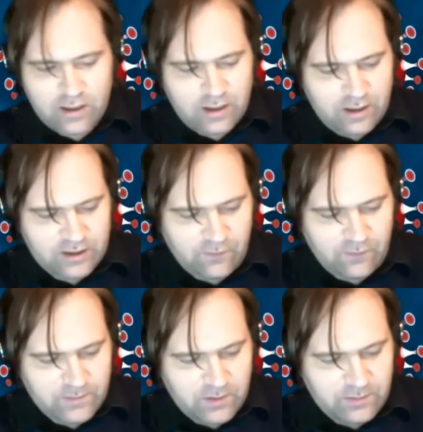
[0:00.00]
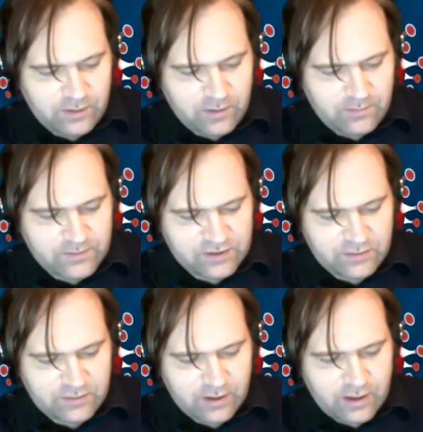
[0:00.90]
as far as Birmingham comes
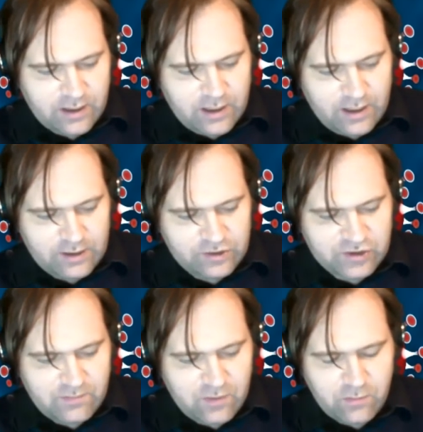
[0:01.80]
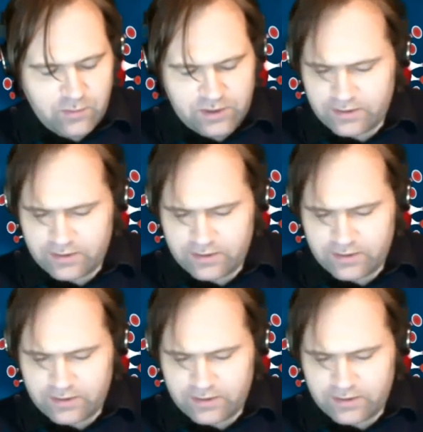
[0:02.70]
to in just a moment.